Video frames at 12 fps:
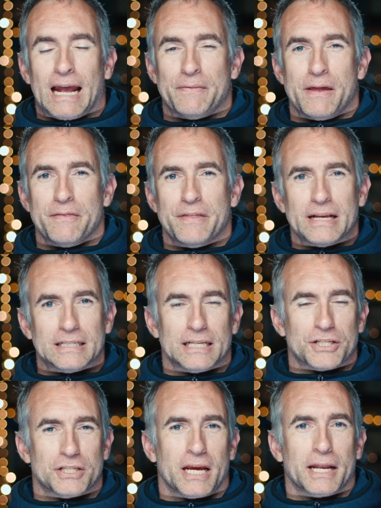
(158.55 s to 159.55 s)
And then things
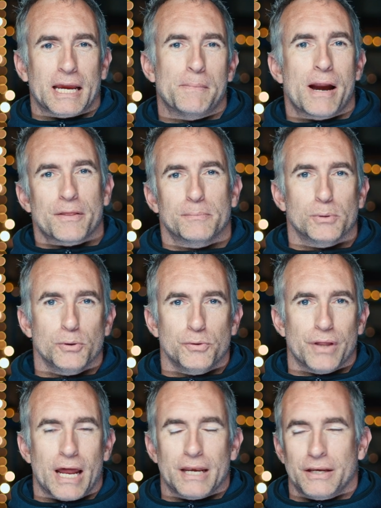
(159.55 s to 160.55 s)
that just kind of come out of the
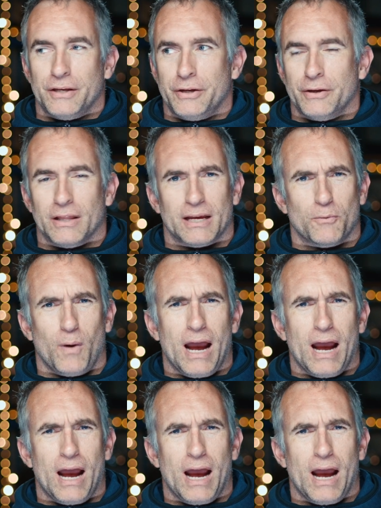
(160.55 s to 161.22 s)
blue that you're like,